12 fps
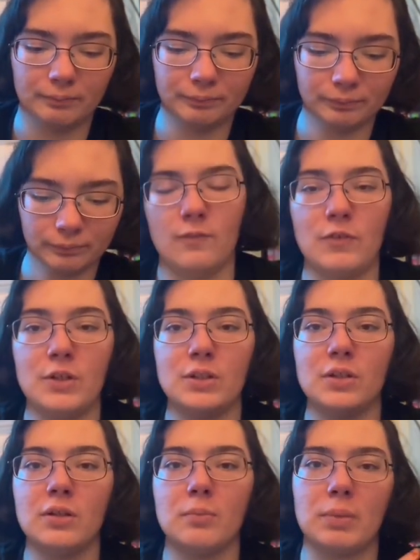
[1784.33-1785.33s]
If you
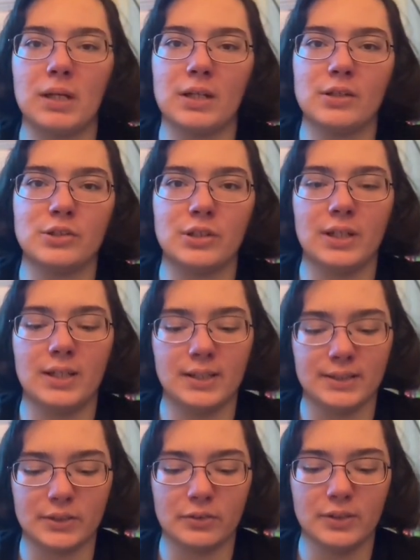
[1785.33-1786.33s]
do the PNG,
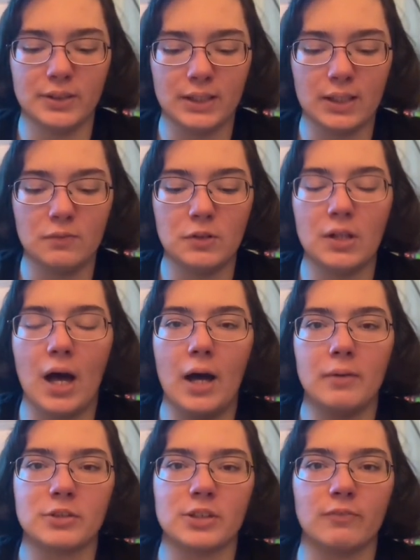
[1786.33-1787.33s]
it's going to give you the
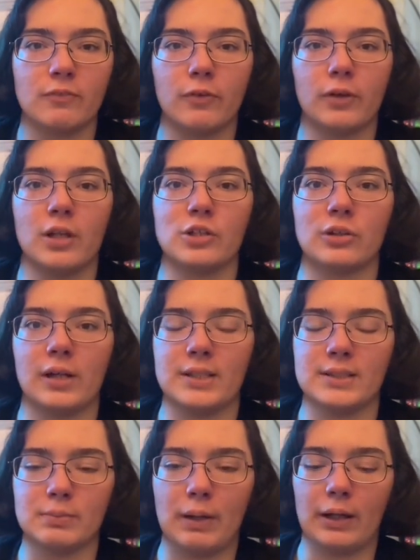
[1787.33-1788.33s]
option for the
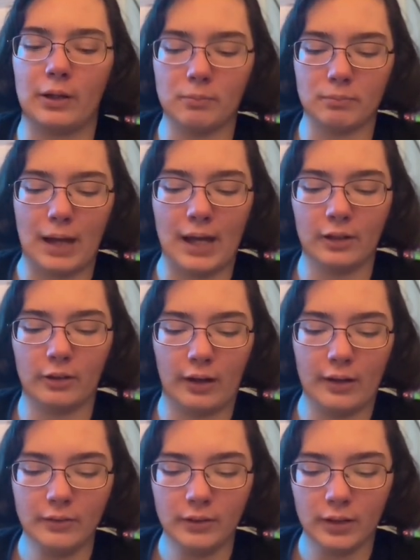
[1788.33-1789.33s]
transparent
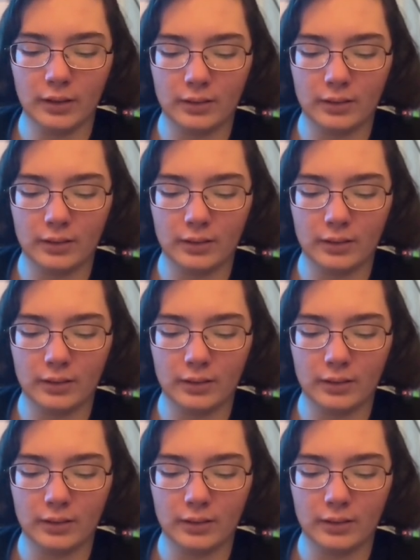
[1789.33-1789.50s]
background.